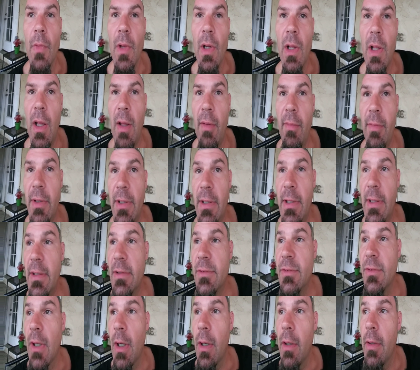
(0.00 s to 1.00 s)
have any
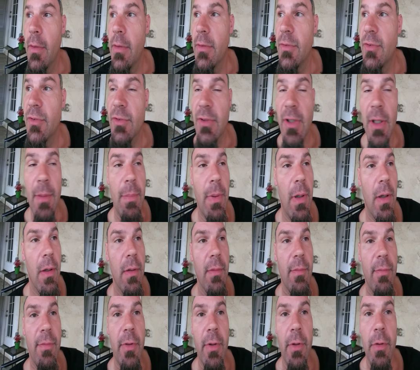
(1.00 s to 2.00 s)
desire to step out
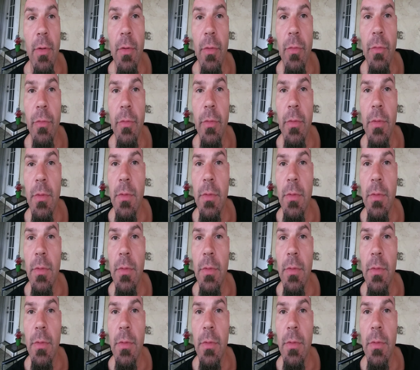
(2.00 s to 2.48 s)
of their own